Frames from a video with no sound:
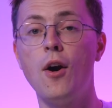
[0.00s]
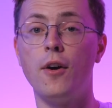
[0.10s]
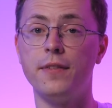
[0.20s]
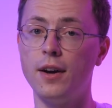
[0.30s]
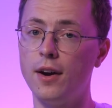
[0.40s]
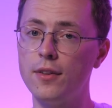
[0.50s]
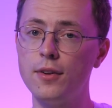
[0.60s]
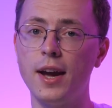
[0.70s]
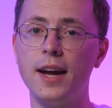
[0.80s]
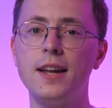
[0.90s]
On the
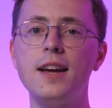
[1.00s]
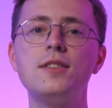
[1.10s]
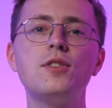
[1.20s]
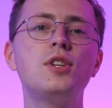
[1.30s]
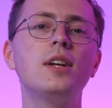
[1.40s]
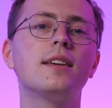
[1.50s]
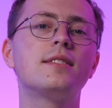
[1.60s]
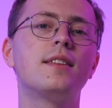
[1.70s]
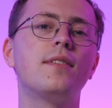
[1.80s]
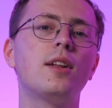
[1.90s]
other hand, SSG
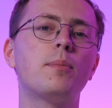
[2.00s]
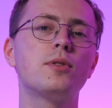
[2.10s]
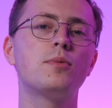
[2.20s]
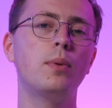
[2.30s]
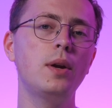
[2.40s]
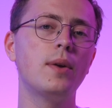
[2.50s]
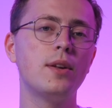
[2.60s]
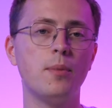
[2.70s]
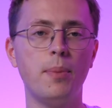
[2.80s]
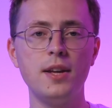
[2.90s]
lets developers
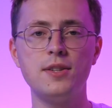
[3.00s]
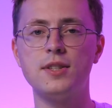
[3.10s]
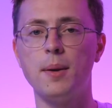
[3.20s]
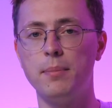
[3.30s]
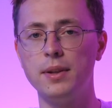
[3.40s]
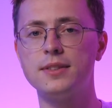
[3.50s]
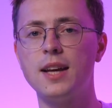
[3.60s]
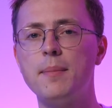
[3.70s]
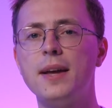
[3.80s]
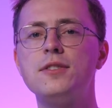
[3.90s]
pre-render pages at build
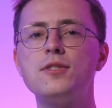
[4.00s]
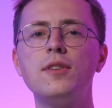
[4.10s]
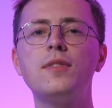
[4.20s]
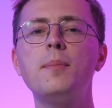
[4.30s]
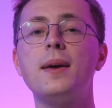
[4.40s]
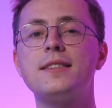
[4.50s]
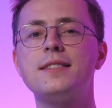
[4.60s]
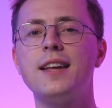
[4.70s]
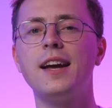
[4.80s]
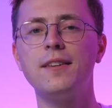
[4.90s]
time and serve them as
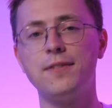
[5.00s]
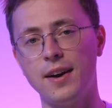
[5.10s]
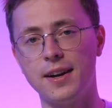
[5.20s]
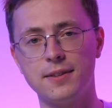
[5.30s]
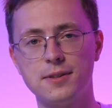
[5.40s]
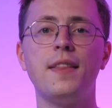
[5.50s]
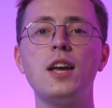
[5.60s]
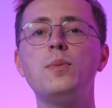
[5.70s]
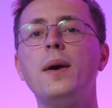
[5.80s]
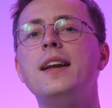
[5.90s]
static files.
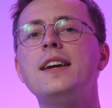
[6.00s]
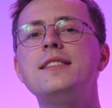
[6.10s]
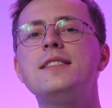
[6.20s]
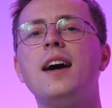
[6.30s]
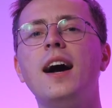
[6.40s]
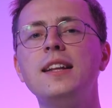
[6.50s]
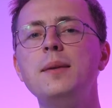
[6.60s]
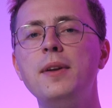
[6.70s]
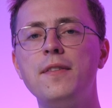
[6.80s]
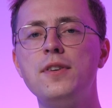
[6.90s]
That's why Next is highly
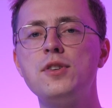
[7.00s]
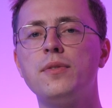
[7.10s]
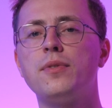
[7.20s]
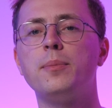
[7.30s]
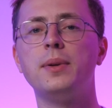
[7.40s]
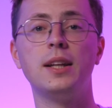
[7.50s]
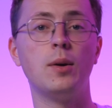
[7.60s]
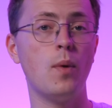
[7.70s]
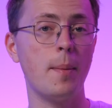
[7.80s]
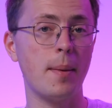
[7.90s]
beneficial for
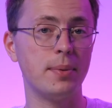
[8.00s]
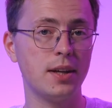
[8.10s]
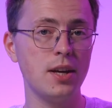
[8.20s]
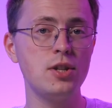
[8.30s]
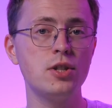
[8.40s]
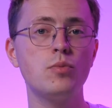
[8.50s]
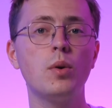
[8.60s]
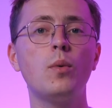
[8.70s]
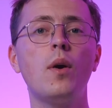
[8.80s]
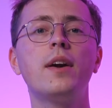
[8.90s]
building web applications
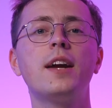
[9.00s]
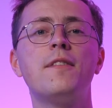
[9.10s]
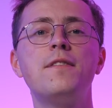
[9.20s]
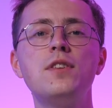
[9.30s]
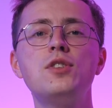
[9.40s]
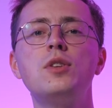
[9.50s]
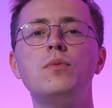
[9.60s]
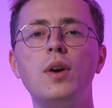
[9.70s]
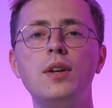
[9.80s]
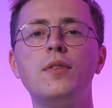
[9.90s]
requiring efficient
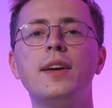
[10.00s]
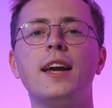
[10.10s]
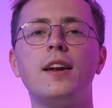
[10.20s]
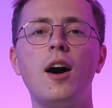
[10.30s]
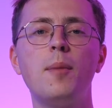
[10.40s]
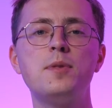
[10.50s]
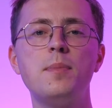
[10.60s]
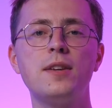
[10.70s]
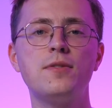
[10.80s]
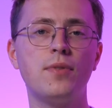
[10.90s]
rendering and
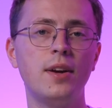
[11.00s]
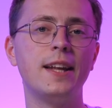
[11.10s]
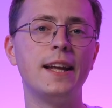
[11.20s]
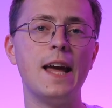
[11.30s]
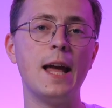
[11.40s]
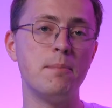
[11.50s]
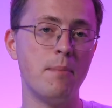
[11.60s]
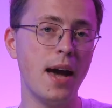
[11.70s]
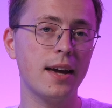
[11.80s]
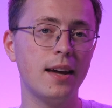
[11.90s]
optimized front-end and
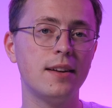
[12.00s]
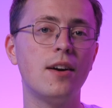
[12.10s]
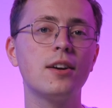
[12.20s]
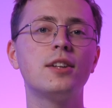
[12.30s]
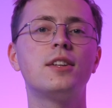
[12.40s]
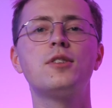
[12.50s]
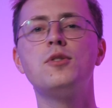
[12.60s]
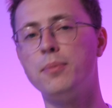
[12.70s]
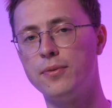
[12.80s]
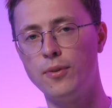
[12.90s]
back-end
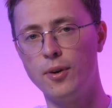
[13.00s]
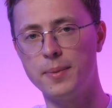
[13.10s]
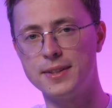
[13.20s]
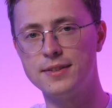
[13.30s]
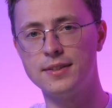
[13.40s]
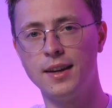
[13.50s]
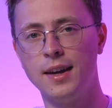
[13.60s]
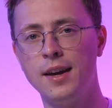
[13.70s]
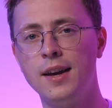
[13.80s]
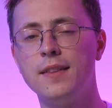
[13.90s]
architecture performance.
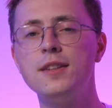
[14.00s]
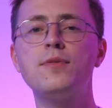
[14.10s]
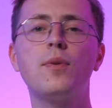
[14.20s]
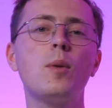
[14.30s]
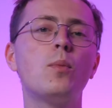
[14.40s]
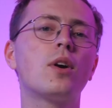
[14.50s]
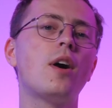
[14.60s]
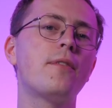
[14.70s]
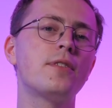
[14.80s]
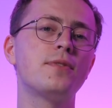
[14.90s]
This framework
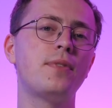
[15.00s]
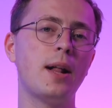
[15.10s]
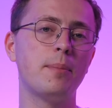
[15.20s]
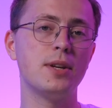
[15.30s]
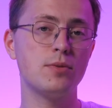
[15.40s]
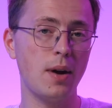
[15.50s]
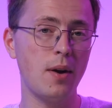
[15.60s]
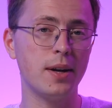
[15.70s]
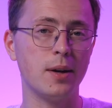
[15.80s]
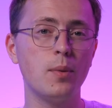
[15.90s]
offers file-based
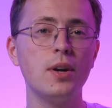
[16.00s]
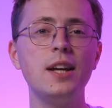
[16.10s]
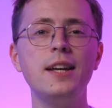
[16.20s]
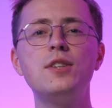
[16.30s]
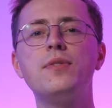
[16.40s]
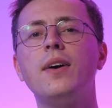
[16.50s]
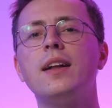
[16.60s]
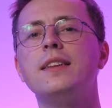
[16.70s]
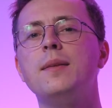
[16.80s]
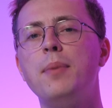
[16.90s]
routing, where each
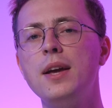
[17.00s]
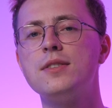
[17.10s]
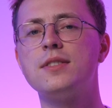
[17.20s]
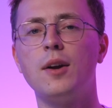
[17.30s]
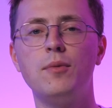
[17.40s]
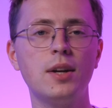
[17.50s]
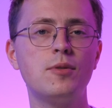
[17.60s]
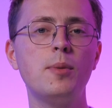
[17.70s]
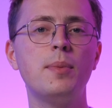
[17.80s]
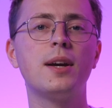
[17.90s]
file in the page's
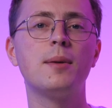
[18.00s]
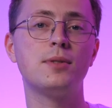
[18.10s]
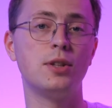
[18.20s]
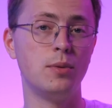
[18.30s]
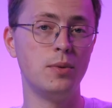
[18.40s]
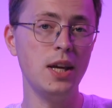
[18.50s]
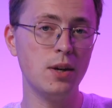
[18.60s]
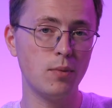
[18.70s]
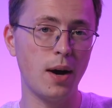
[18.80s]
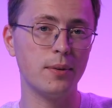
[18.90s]
directory becomes a
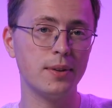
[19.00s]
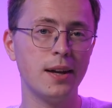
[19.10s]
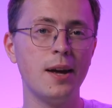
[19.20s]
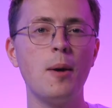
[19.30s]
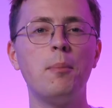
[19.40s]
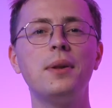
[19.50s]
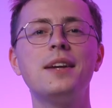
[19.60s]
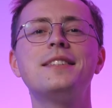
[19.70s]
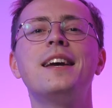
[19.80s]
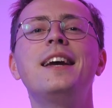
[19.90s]
unique route.
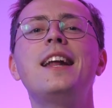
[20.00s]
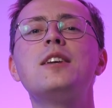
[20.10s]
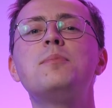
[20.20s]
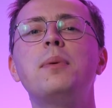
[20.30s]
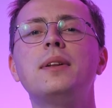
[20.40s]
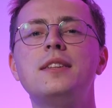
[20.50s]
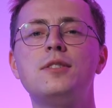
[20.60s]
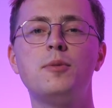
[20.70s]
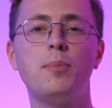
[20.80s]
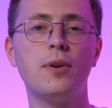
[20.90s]
Plus, it has built-in
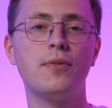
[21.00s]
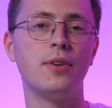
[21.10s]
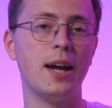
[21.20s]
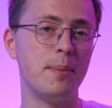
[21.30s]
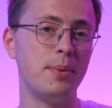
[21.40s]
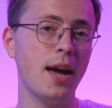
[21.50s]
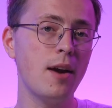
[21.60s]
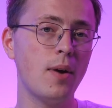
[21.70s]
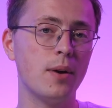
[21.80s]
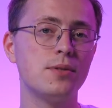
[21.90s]
support for
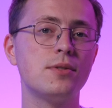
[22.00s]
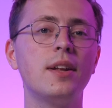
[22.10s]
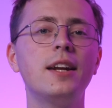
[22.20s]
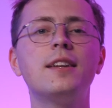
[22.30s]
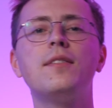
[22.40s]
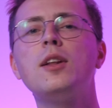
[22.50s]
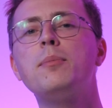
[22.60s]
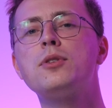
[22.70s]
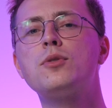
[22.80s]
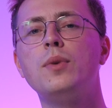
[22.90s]
API routes, letting
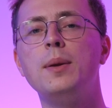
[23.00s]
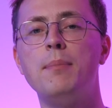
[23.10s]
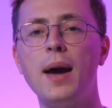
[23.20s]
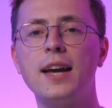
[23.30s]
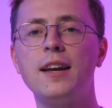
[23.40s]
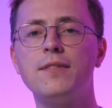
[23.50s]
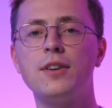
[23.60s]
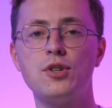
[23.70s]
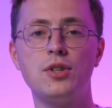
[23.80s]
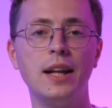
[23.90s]
developers create backend
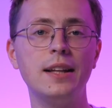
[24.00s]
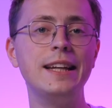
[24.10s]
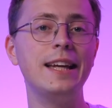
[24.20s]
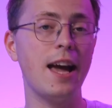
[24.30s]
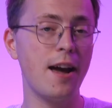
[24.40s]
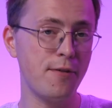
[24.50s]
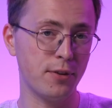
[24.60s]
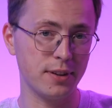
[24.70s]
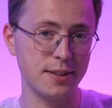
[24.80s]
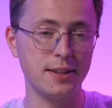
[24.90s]
functionality
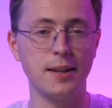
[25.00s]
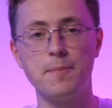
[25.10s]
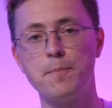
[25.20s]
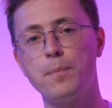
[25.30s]
effortlessly.